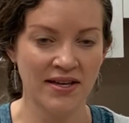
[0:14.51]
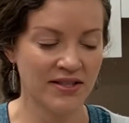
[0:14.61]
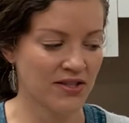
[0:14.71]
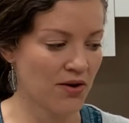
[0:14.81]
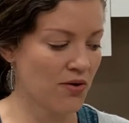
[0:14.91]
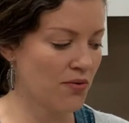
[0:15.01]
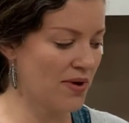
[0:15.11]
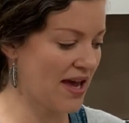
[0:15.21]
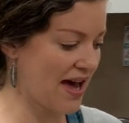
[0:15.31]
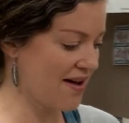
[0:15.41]
So
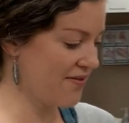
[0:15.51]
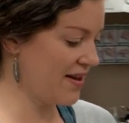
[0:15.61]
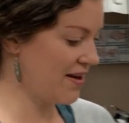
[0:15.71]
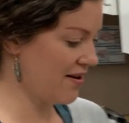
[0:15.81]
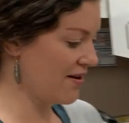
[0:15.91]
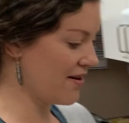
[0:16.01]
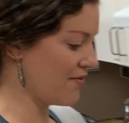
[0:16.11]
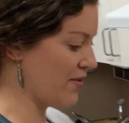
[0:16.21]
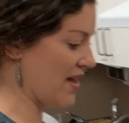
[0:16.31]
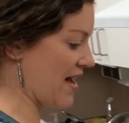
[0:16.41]
we have
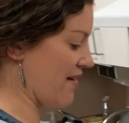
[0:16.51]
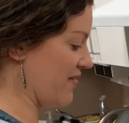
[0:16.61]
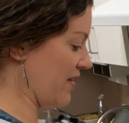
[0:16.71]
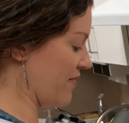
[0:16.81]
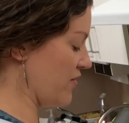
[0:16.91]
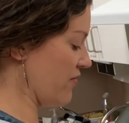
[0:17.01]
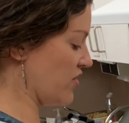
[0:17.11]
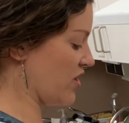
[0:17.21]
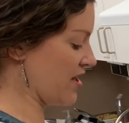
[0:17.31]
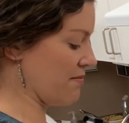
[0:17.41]
the leftover
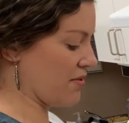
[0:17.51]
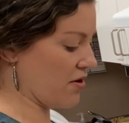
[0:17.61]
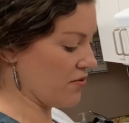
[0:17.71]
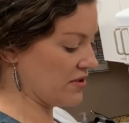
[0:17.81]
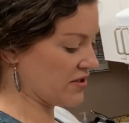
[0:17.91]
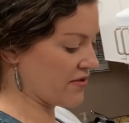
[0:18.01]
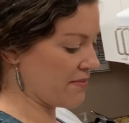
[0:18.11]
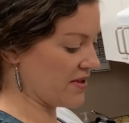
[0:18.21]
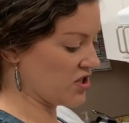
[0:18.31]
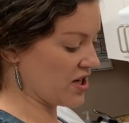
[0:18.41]
chicken bones
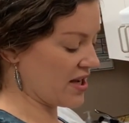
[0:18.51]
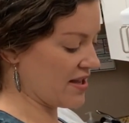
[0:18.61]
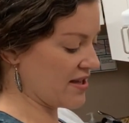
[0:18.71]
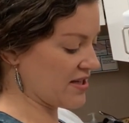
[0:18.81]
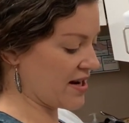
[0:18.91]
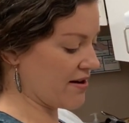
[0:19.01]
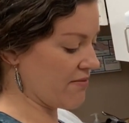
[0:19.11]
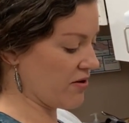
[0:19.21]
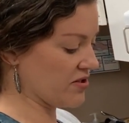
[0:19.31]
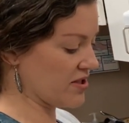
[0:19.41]
from the chicken that Terry
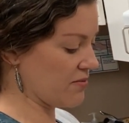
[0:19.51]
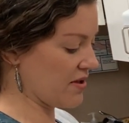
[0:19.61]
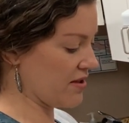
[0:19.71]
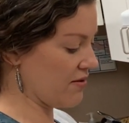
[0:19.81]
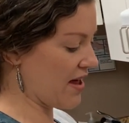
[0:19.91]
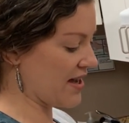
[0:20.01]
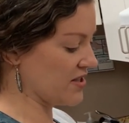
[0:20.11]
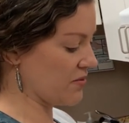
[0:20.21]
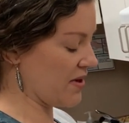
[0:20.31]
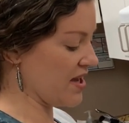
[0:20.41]
roasted with you
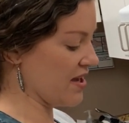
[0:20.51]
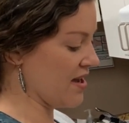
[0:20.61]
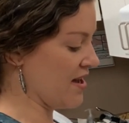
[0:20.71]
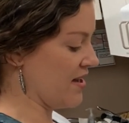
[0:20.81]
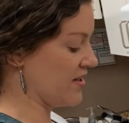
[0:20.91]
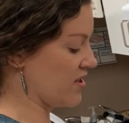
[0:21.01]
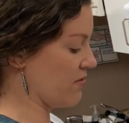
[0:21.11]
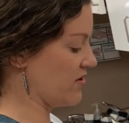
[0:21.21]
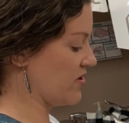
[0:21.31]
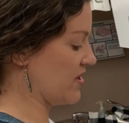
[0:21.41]
last week. So
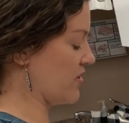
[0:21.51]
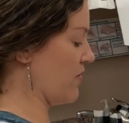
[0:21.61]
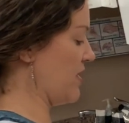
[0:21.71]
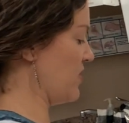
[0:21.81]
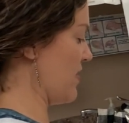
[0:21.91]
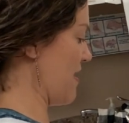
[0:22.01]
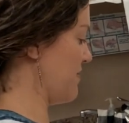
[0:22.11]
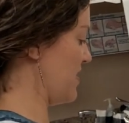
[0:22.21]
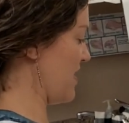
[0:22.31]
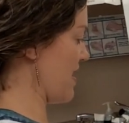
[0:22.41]
we're just going to
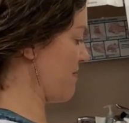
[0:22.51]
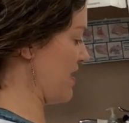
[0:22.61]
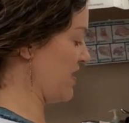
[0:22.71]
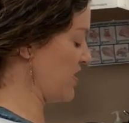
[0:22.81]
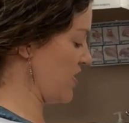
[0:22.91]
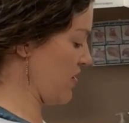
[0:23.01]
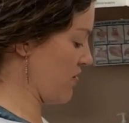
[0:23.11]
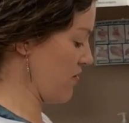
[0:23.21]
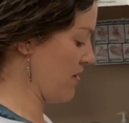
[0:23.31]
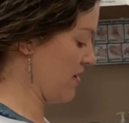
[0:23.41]
empty them
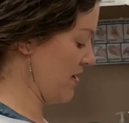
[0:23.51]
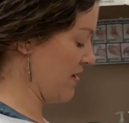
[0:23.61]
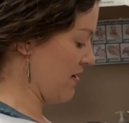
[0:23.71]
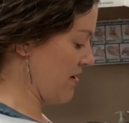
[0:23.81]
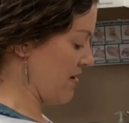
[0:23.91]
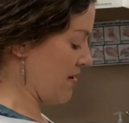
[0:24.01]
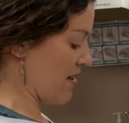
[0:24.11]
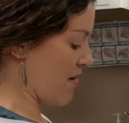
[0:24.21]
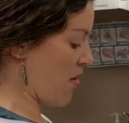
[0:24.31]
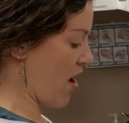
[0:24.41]
into
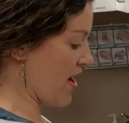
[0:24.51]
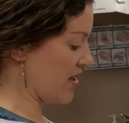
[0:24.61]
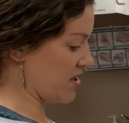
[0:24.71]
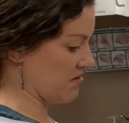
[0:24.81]
a pot.